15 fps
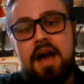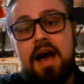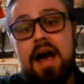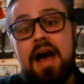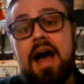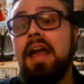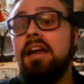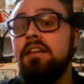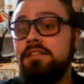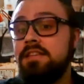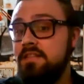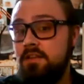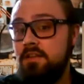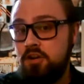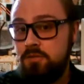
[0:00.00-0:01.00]
I
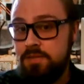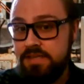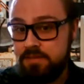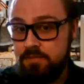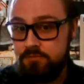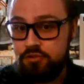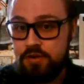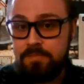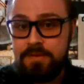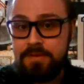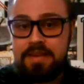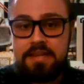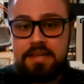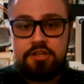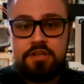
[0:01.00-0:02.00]
understand there could be some
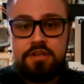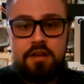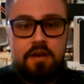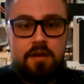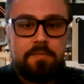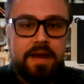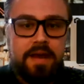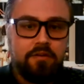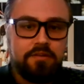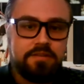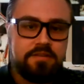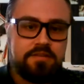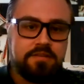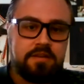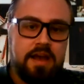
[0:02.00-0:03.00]
trepidation about
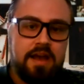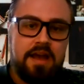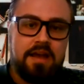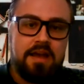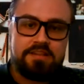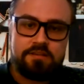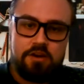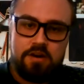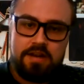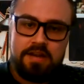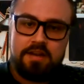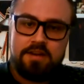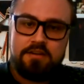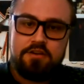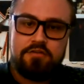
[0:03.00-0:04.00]
starting
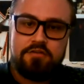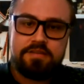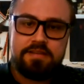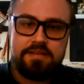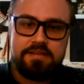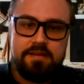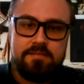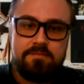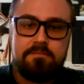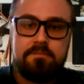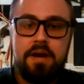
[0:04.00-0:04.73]
on a new system,